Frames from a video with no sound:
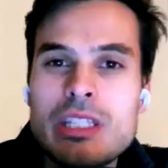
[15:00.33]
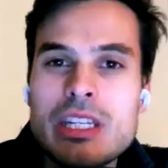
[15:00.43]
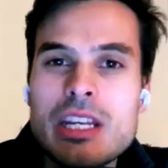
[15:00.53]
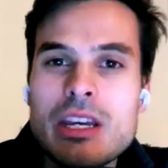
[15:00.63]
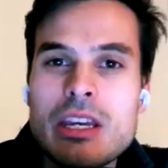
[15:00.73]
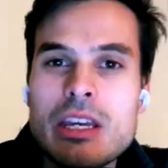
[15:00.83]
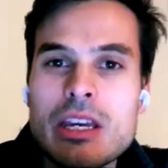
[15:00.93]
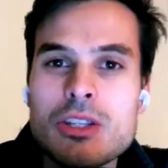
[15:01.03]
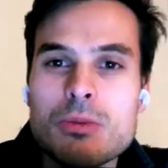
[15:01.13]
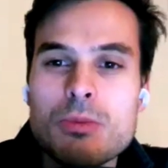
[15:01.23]
did
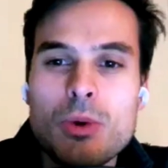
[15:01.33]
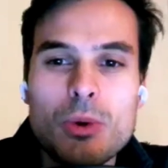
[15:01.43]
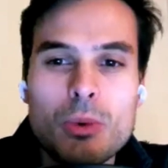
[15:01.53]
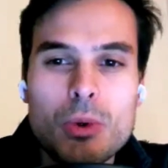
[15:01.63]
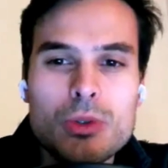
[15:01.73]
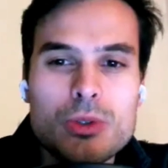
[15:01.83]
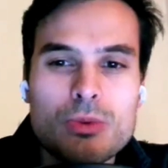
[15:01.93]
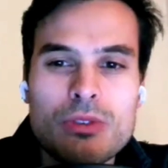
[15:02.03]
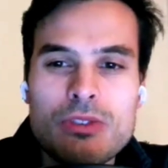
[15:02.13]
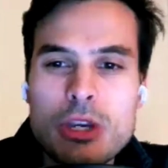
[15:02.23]
a small awards or
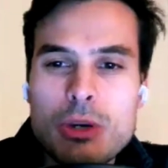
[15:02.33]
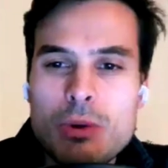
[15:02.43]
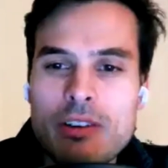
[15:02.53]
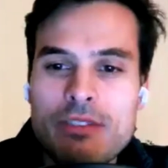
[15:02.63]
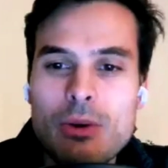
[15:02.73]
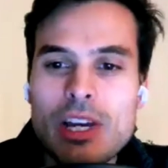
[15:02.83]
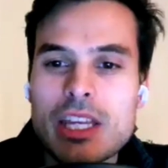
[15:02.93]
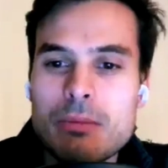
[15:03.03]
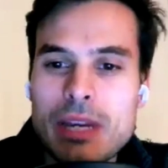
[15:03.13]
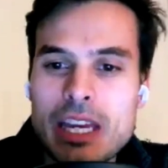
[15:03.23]
review, I feel like at
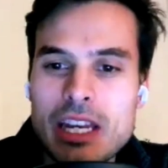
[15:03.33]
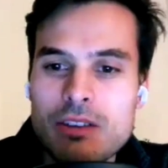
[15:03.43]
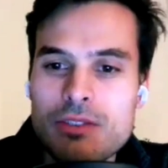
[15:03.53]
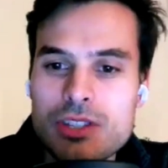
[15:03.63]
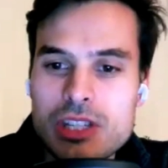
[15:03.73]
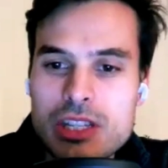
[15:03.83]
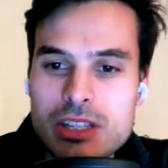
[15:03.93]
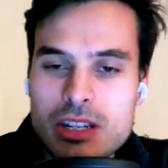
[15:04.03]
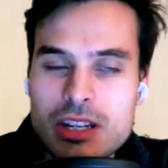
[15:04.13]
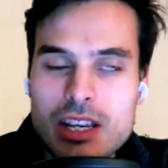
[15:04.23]
the beginning of the
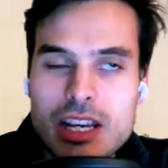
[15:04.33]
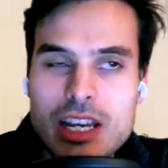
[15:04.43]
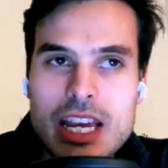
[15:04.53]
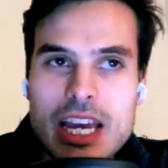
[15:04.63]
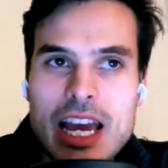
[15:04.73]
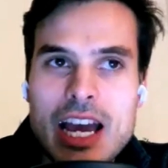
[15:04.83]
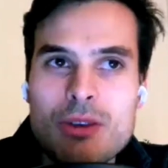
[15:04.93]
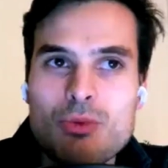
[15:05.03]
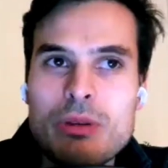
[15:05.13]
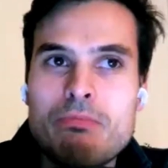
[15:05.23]
season,
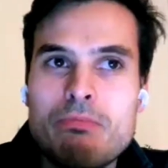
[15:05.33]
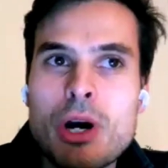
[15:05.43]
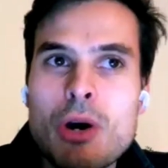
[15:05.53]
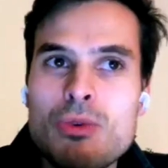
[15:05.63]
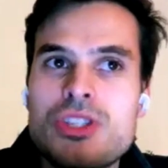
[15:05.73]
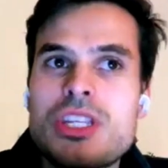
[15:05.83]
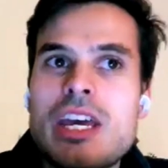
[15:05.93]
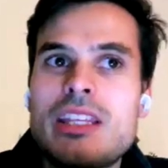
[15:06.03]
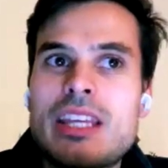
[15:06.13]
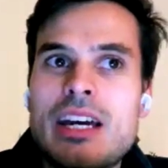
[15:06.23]
and we both
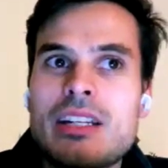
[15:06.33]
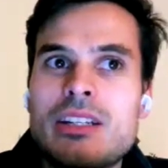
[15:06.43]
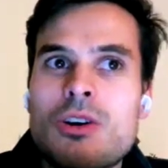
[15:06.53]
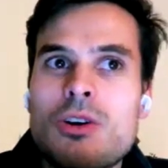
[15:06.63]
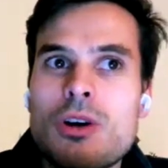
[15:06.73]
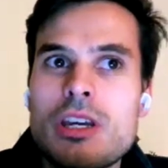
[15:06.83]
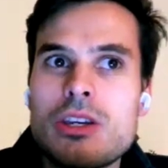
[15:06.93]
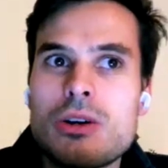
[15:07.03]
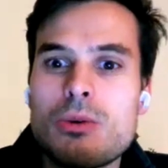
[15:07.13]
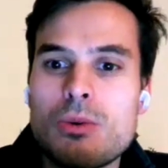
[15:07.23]
said that
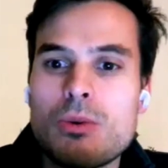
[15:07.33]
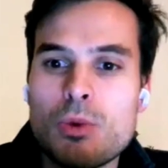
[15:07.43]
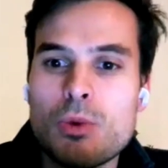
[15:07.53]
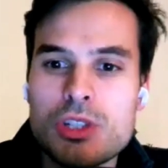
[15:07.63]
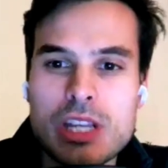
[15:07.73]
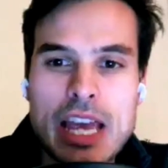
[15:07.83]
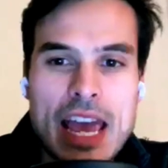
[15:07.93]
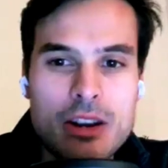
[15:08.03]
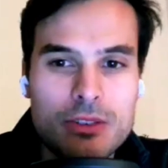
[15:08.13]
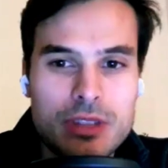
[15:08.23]
Coello was
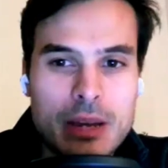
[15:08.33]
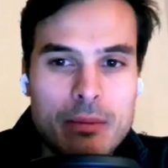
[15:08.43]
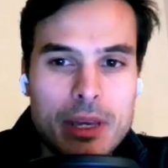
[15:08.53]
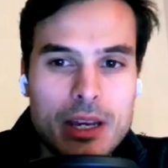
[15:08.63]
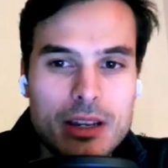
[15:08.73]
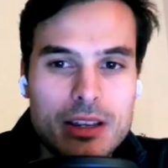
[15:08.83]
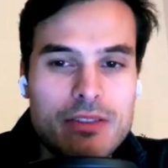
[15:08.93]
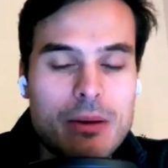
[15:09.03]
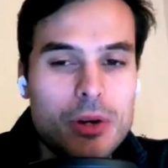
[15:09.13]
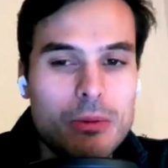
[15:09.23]
ahead of Tapia, if
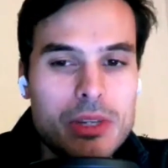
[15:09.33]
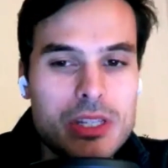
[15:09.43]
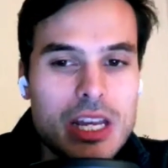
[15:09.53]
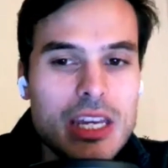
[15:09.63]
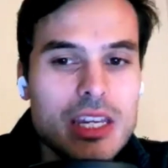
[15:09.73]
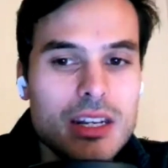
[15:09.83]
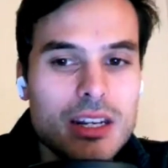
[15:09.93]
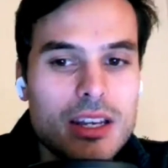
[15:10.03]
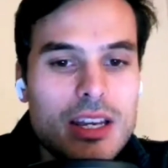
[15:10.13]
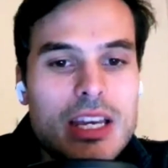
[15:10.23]
I'm not
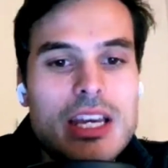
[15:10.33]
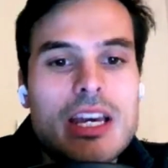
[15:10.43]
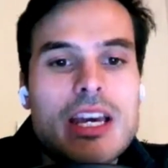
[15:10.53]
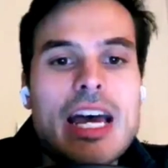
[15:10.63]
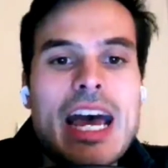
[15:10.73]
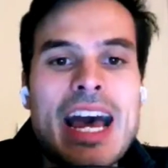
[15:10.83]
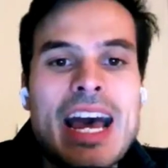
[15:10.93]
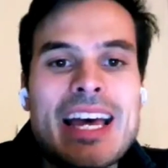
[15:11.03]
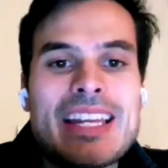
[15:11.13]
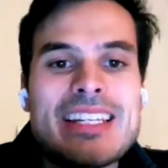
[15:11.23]
mistaken.
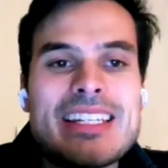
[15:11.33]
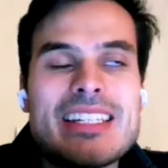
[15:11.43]
And